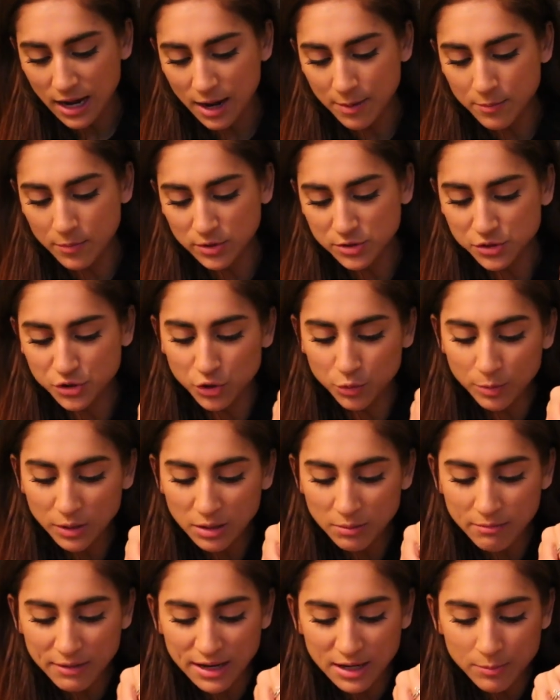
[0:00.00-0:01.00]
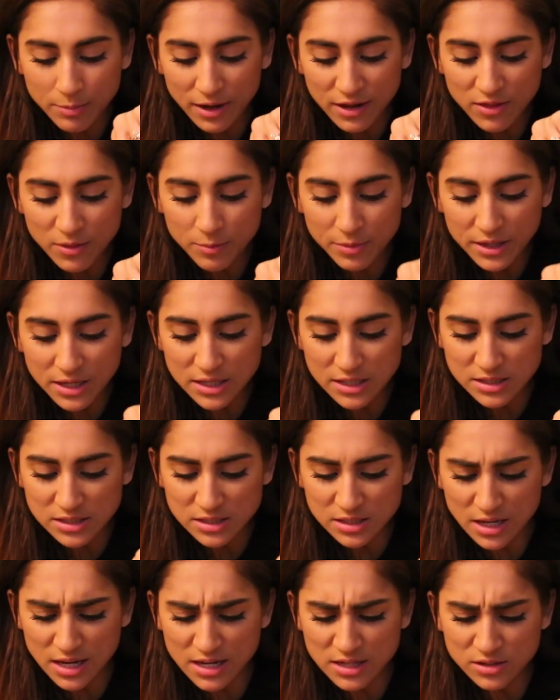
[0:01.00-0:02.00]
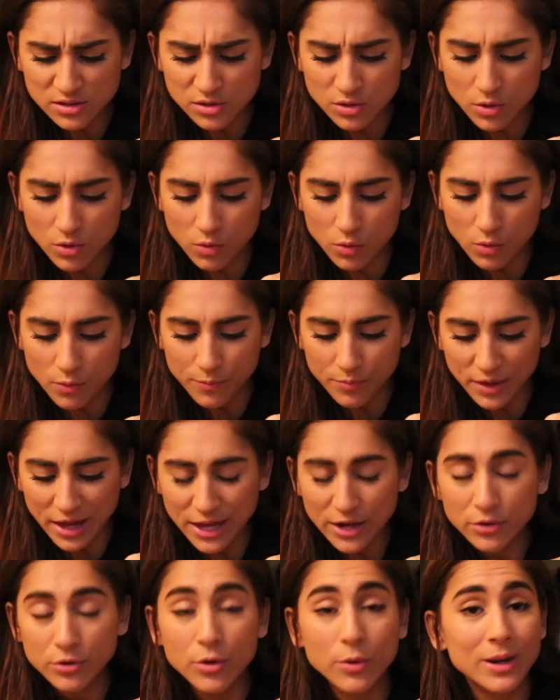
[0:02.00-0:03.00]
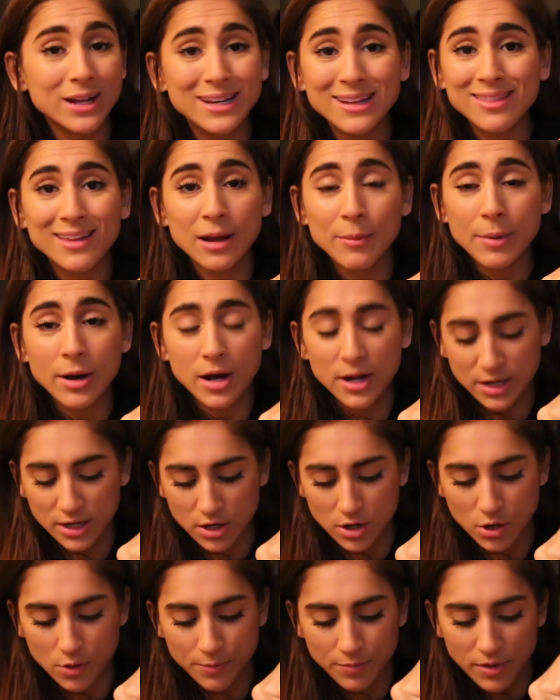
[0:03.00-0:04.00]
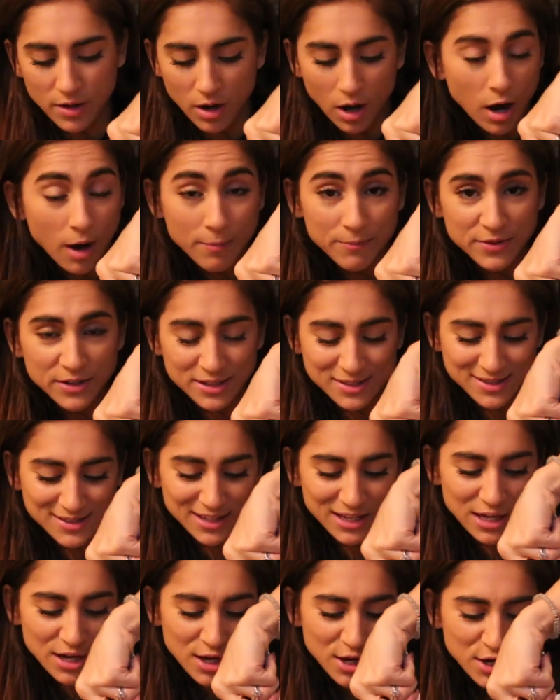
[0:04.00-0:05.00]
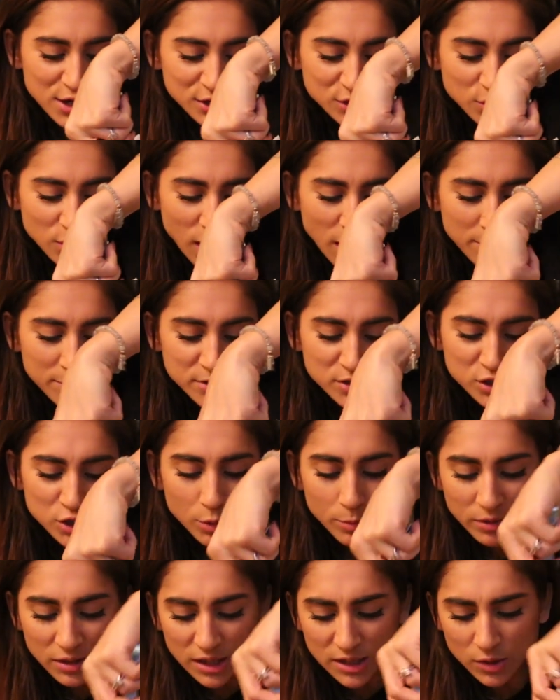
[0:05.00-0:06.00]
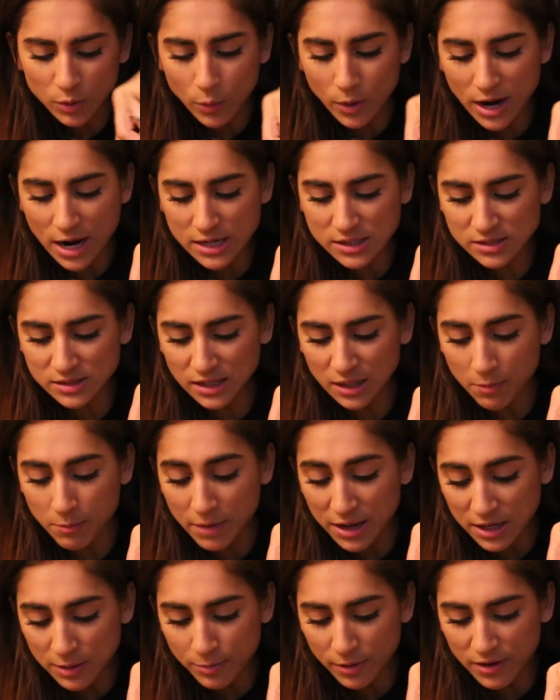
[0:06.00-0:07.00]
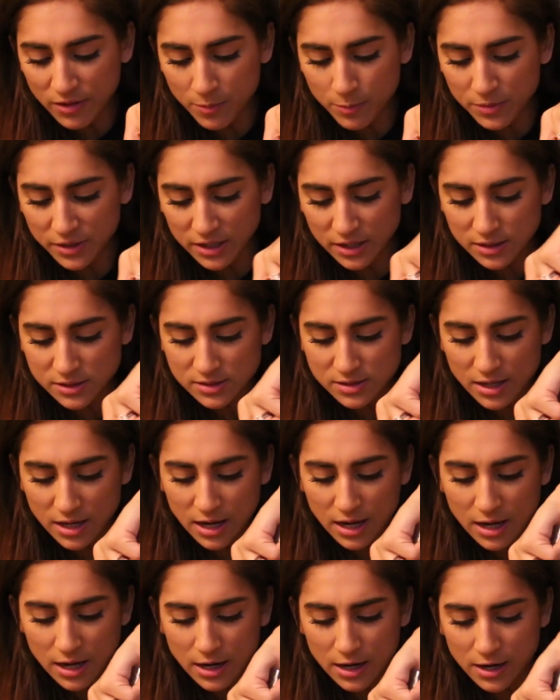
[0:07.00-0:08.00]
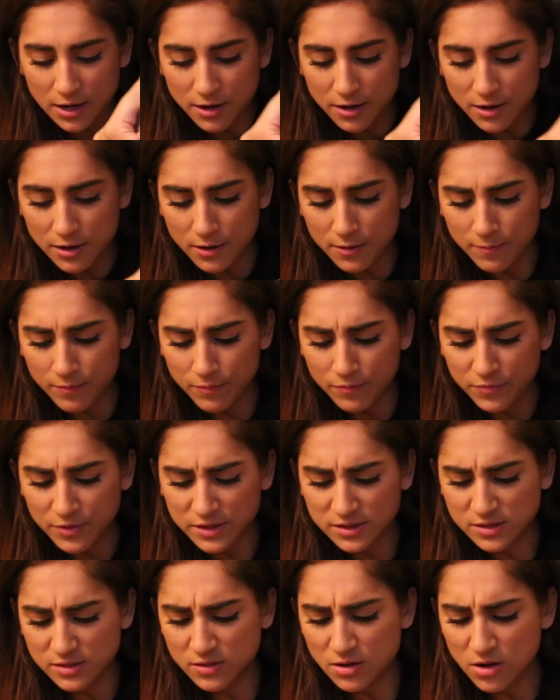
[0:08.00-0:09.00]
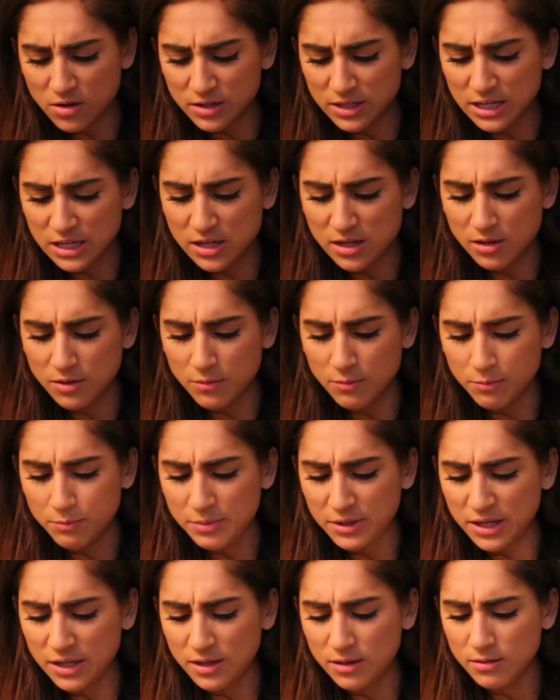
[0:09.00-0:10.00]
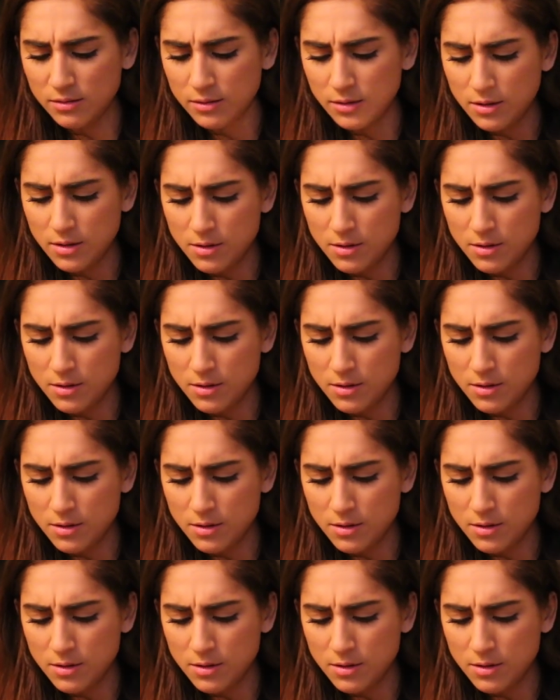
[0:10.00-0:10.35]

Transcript: I'm assuming made by the bees, and so I don't know anything about honeycomb, obviously. So I'm assuming that the wax is like made by the bees, and this is all like made